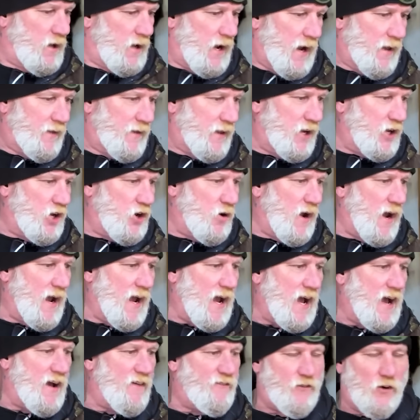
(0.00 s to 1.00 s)
And then you
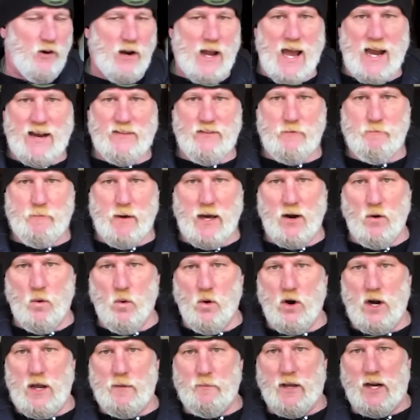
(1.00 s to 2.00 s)
have, for lack of a better
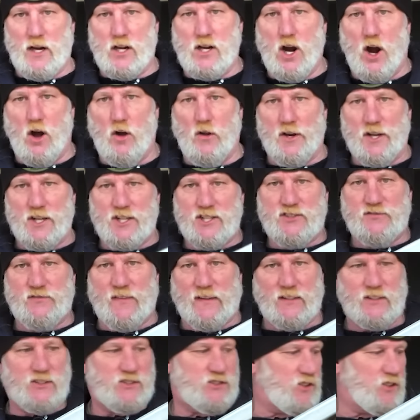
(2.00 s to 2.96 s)
word, I'm going to call it a Sven